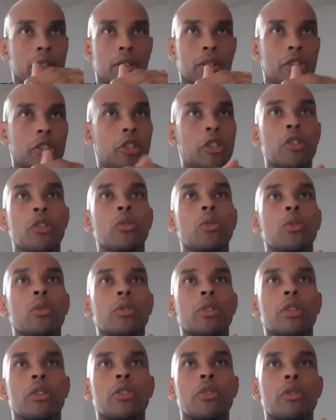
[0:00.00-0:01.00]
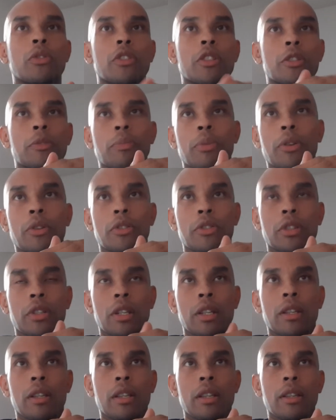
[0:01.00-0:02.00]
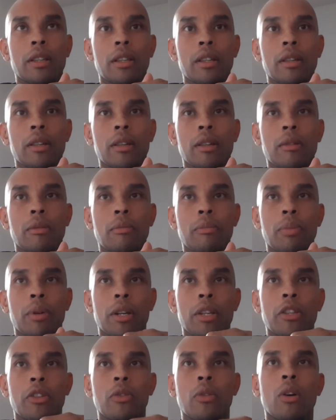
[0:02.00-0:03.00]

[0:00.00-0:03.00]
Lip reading: yield to this person, but you